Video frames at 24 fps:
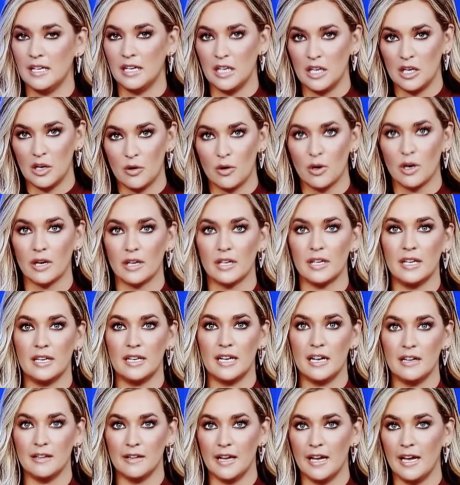in New York,
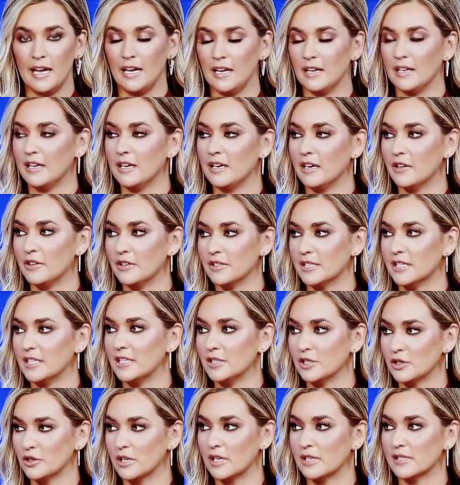in LA, and other
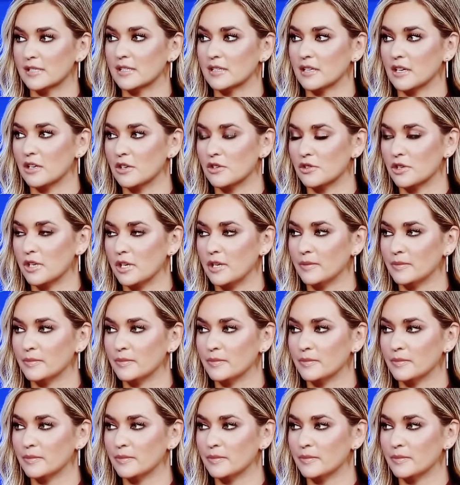cities across the country.